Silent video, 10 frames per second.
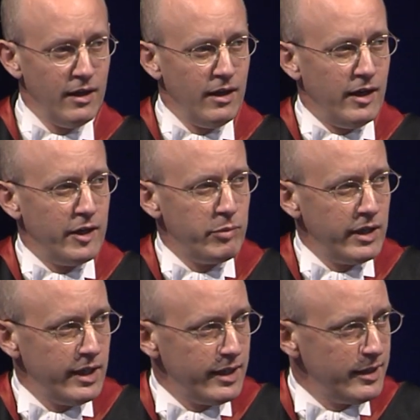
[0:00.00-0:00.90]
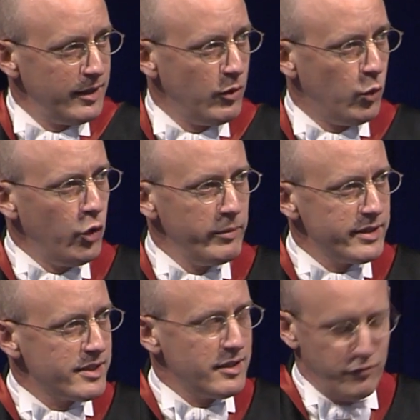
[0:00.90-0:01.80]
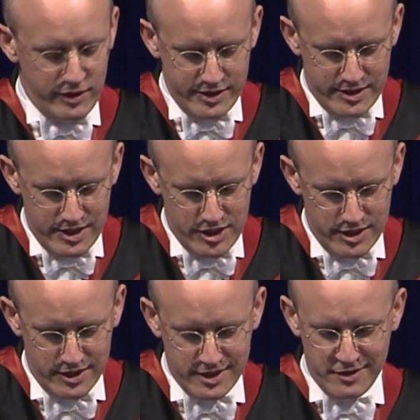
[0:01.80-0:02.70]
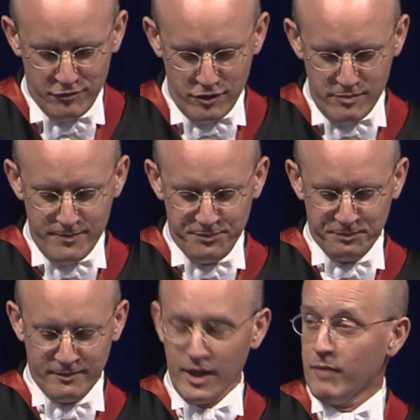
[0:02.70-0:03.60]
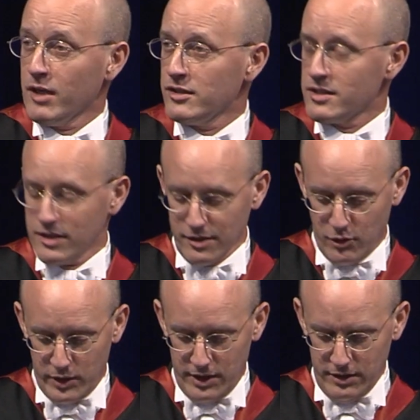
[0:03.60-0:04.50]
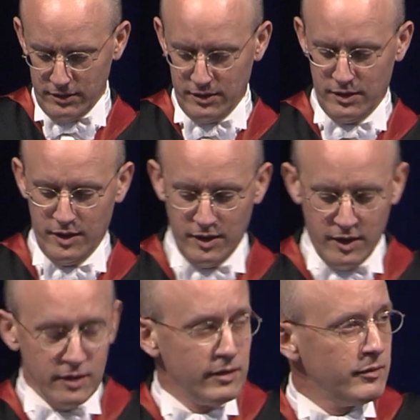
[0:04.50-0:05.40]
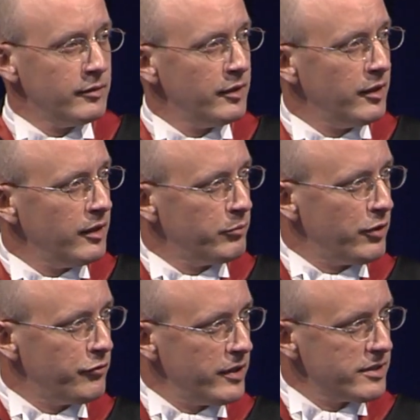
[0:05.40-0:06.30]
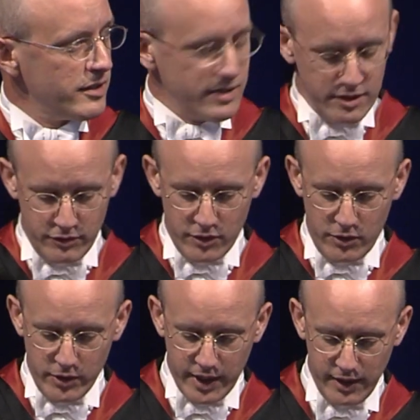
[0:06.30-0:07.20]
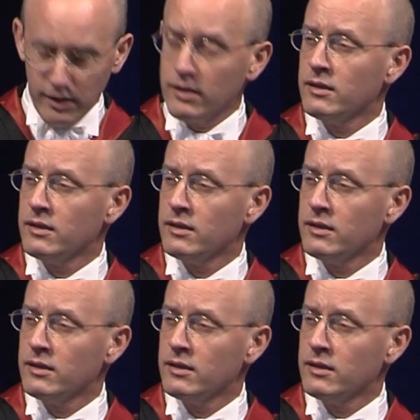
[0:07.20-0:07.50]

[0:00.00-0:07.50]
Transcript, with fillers: I bear warmest felicitations from Her Majesty the Queen, Professor Stephen Hawking